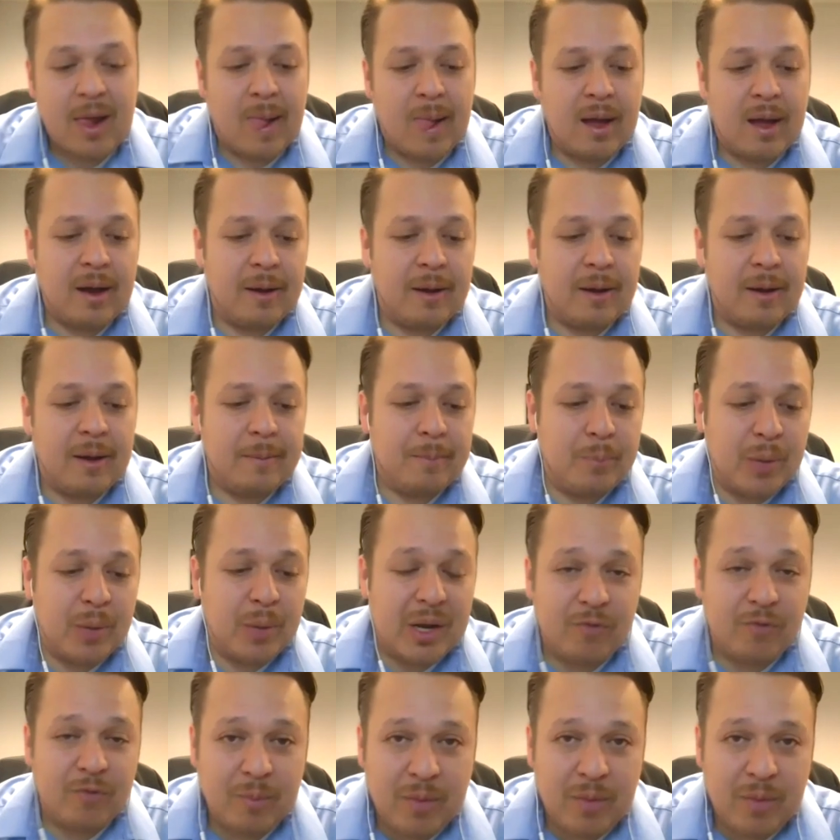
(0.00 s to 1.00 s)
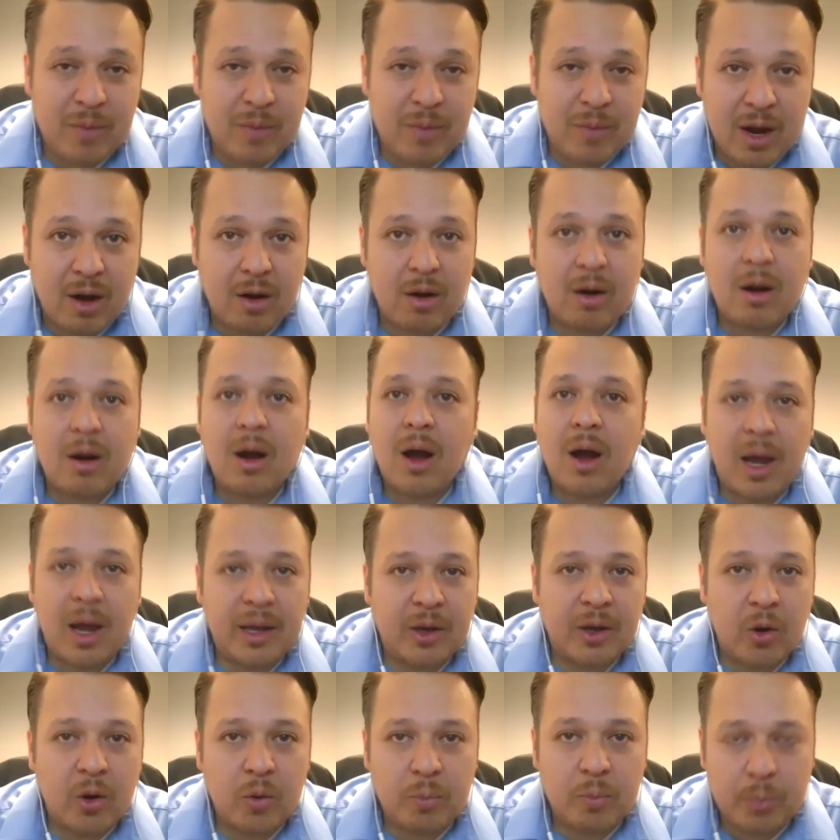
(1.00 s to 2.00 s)
Um, but from there,
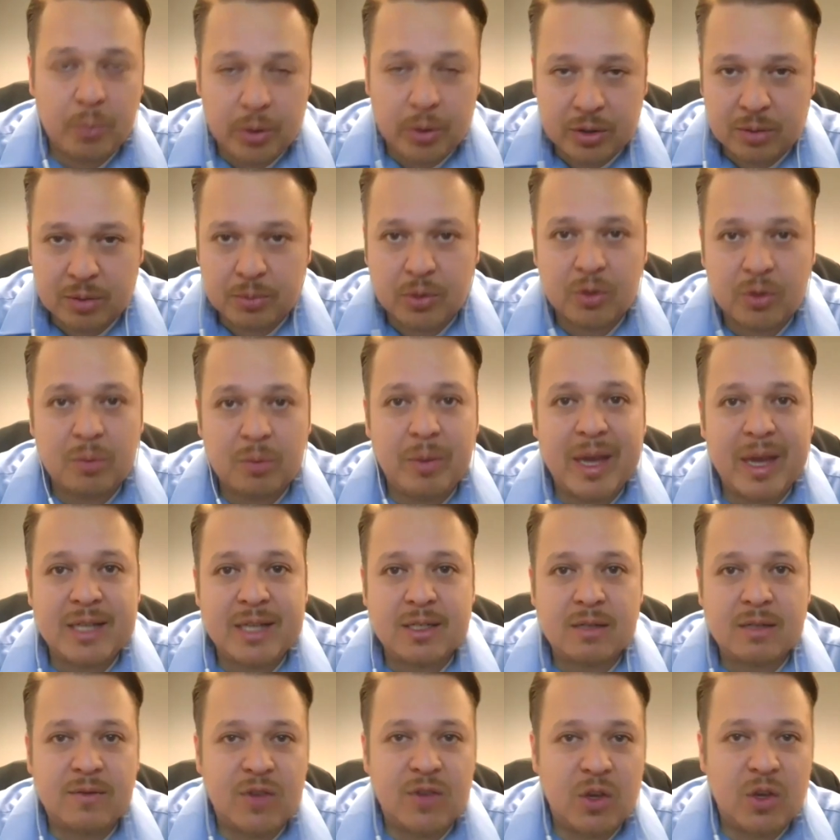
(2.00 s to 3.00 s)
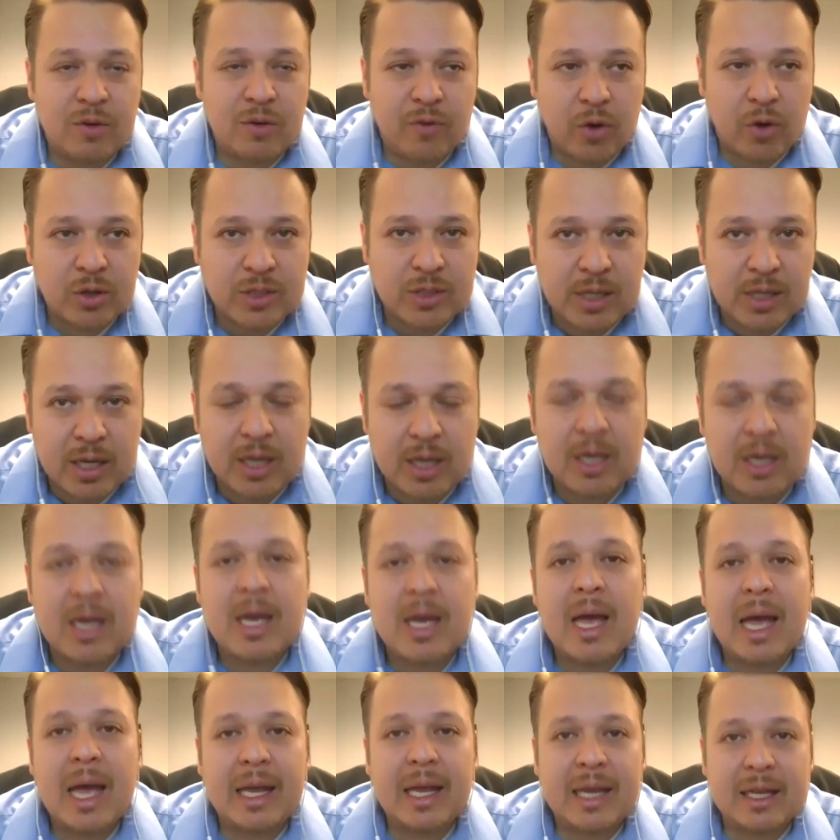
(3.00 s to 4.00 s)
I go put them through the paces of the university
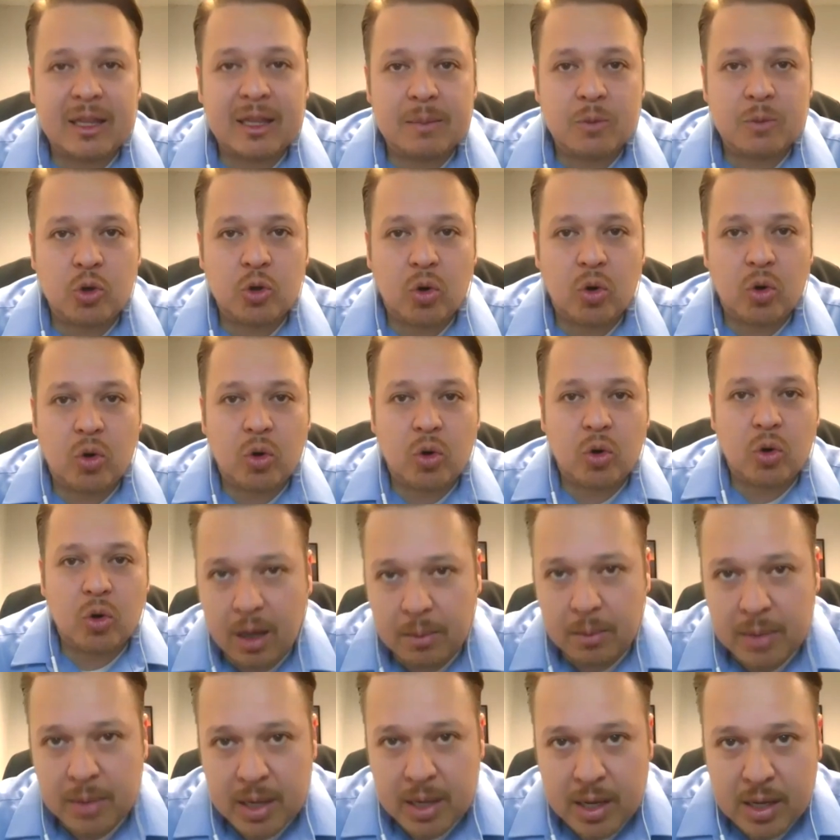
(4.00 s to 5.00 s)
and get them trained up.